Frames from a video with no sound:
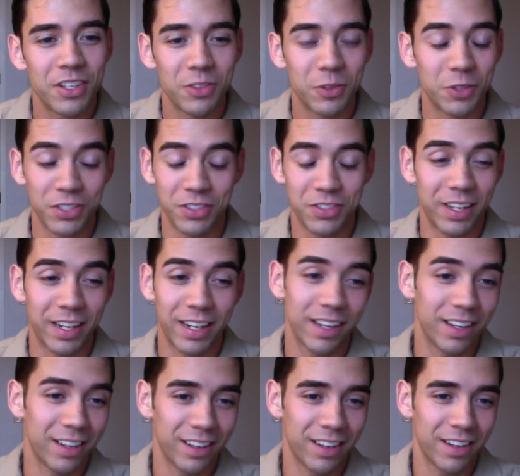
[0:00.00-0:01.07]
Which is like
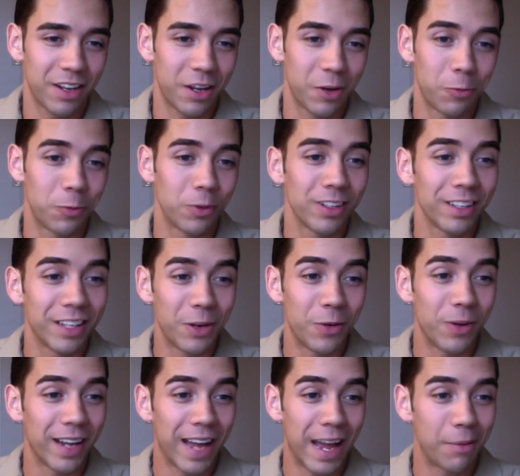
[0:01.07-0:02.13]
a really
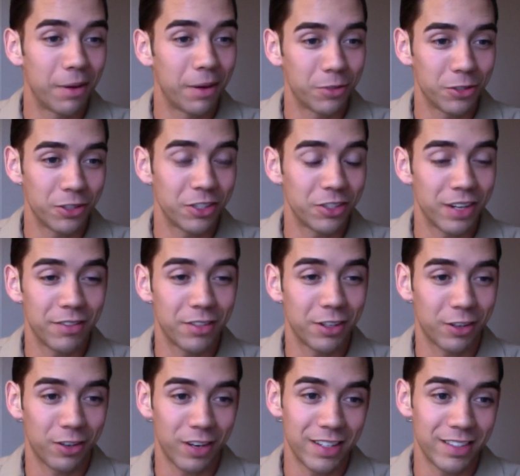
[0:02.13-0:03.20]
annoying habit. I'm sure it drives her
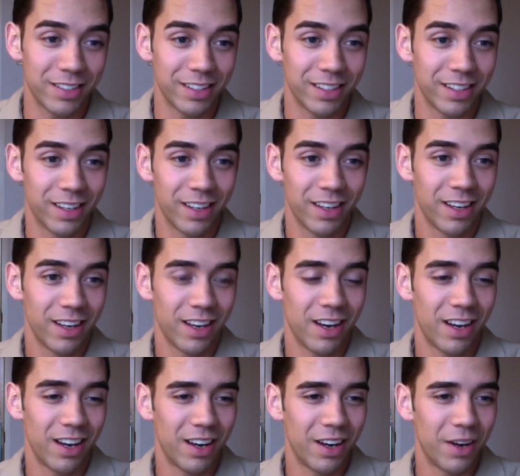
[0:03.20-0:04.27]
crazy.
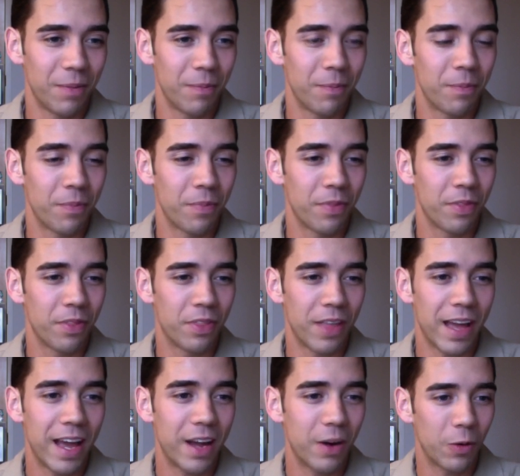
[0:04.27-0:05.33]

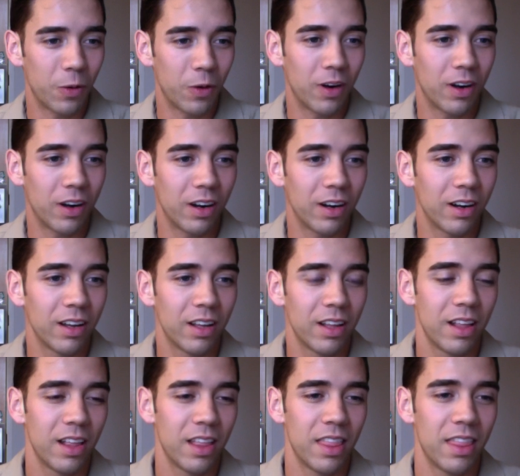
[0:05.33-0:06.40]
That or
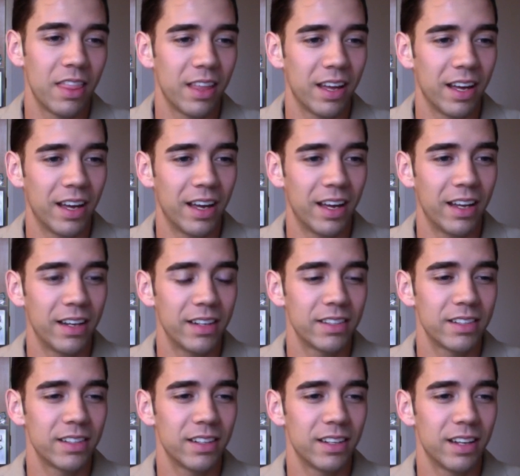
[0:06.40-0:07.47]
that
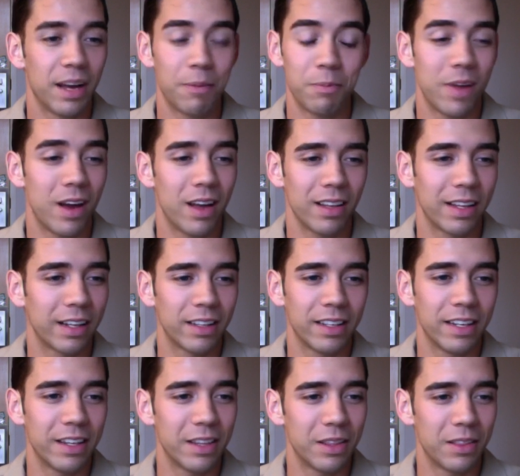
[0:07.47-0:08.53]
I'm not like
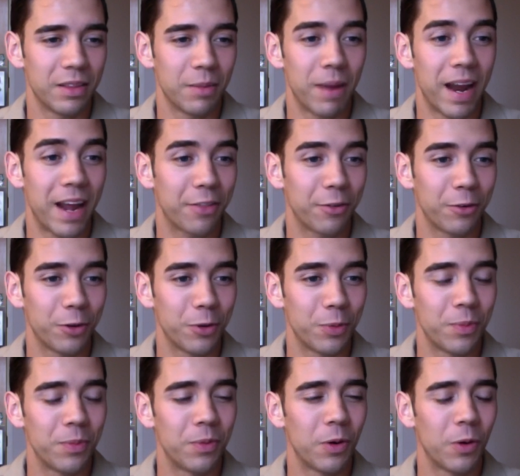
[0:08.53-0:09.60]
cleaning the bathroom
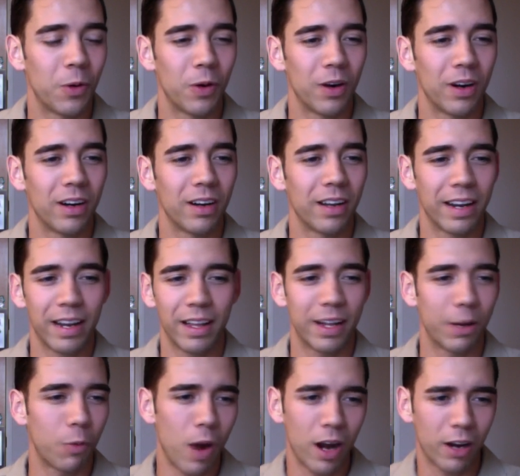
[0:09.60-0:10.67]
or that I
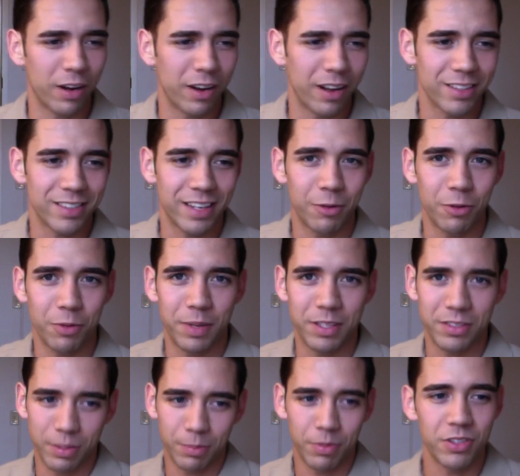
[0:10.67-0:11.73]
like walk around outside with my
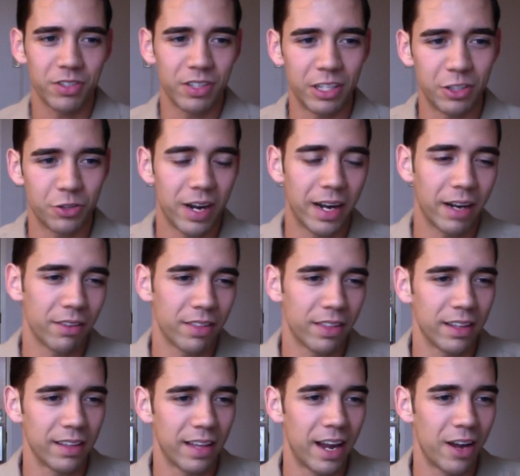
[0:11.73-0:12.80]
slippers and then drag everything
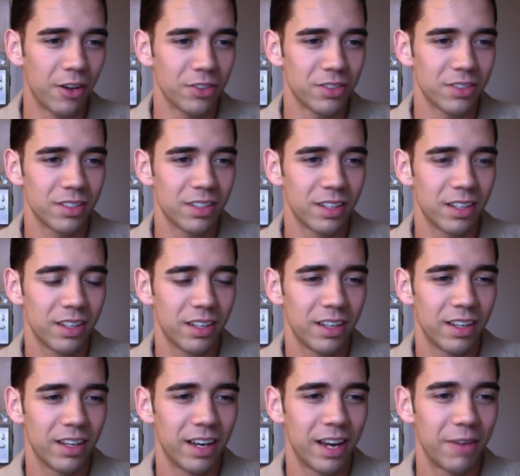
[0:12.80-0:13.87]
in the house.
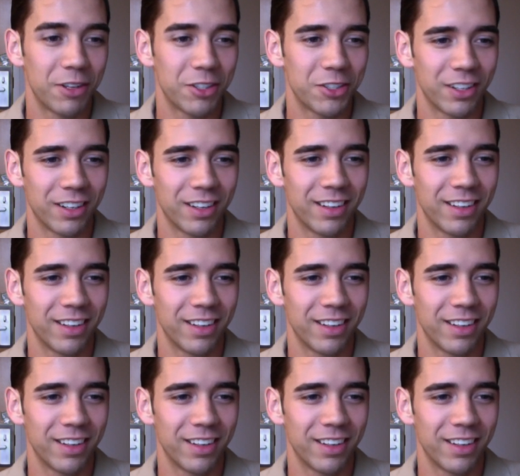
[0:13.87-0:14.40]
I'm not sure.